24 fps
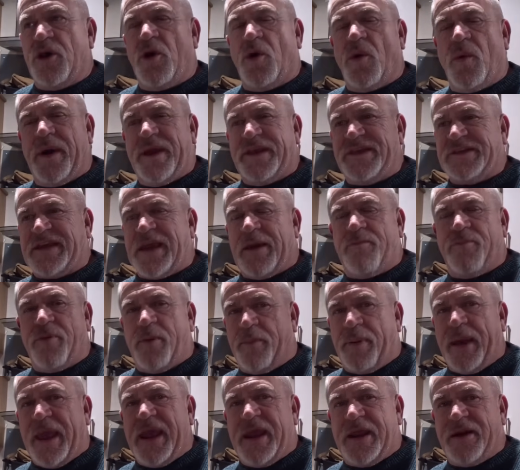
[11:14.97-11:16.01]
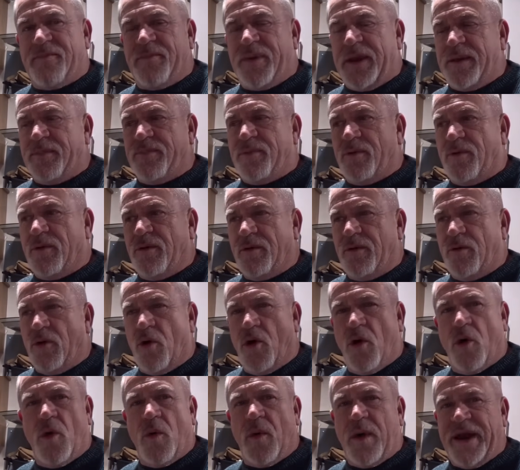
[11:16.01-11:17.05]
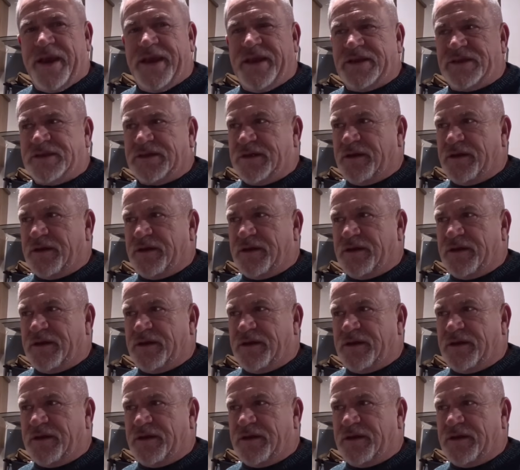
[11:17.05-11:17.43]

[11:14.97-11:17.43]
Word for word: always get prepared, people. Always.